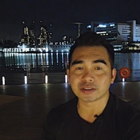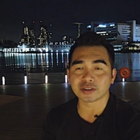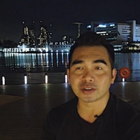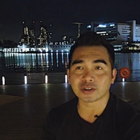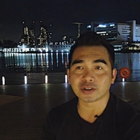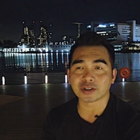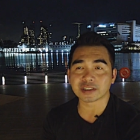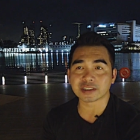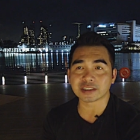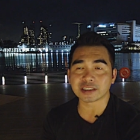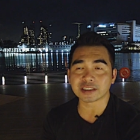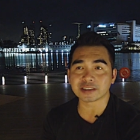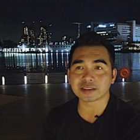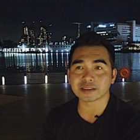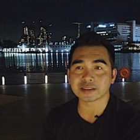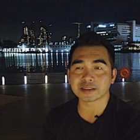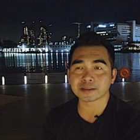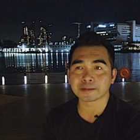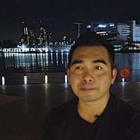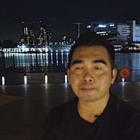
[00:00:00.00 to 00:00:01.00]
You know, at
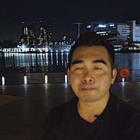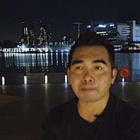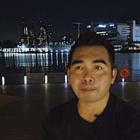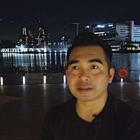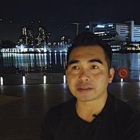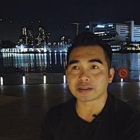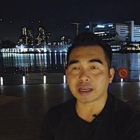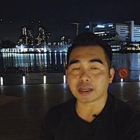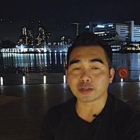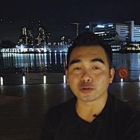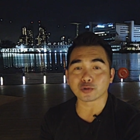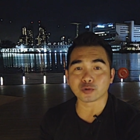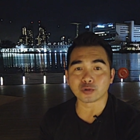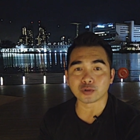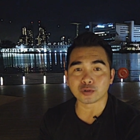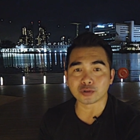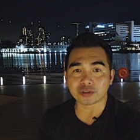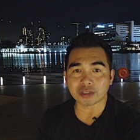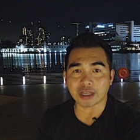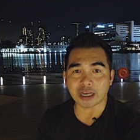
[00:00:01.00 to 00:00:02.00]
least
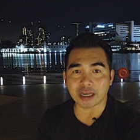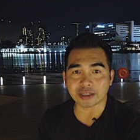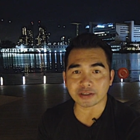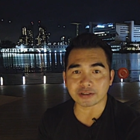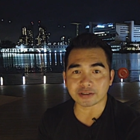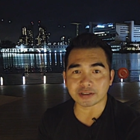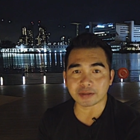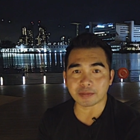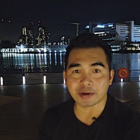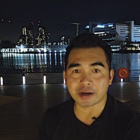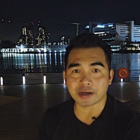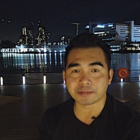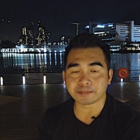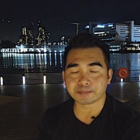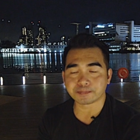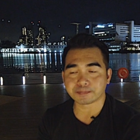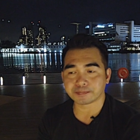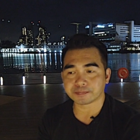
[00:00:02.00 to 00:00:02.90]
nakatulong tayo, diba?